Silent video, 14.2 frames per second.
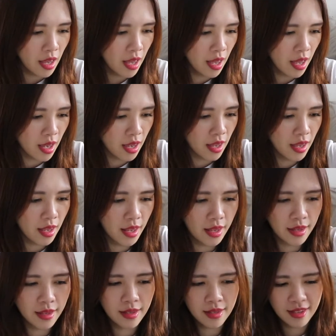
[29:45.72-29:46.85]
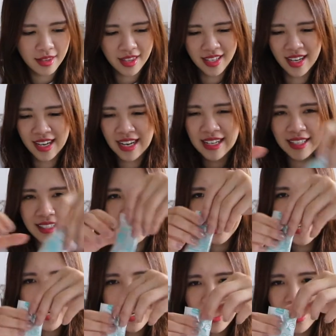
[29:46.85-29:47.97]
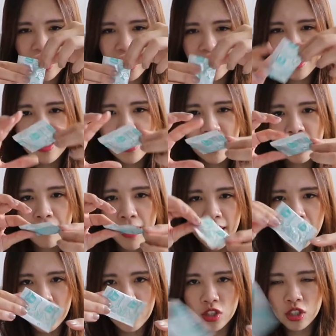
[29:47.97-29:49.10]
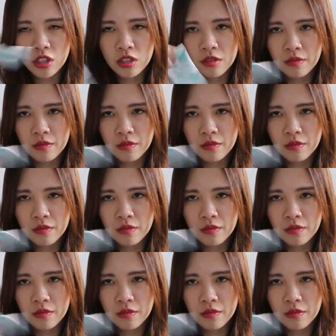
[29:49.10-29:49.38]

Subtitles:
And ta-da! That's the last package.